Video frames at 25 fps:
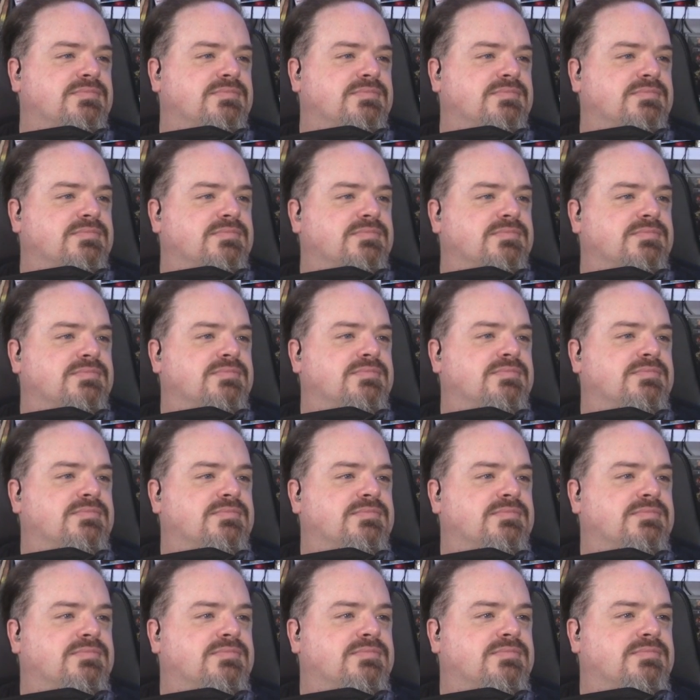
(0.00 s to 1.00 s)

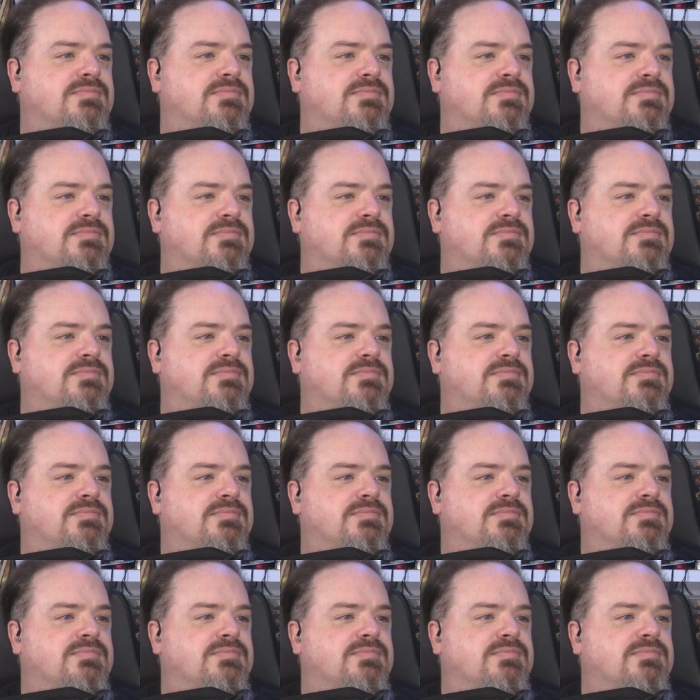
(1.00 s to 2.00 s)

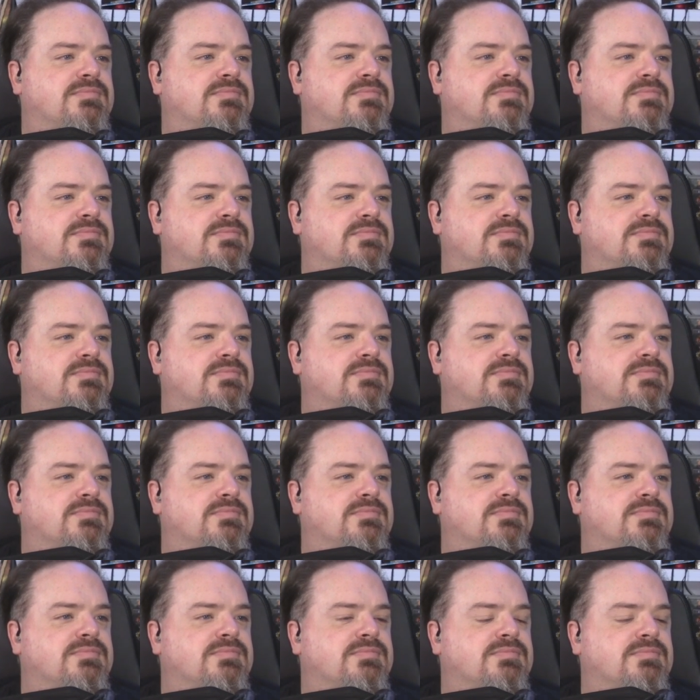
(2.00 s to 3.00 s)

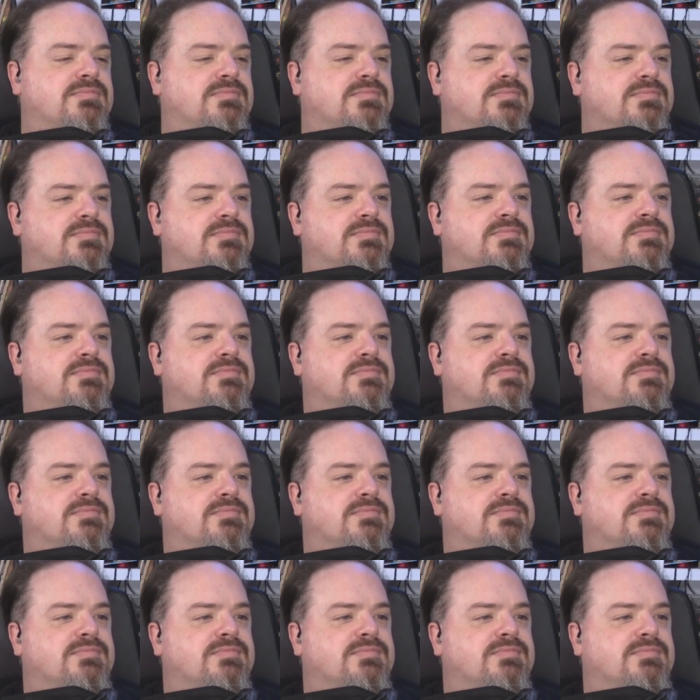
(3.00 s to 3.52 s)
[no speech]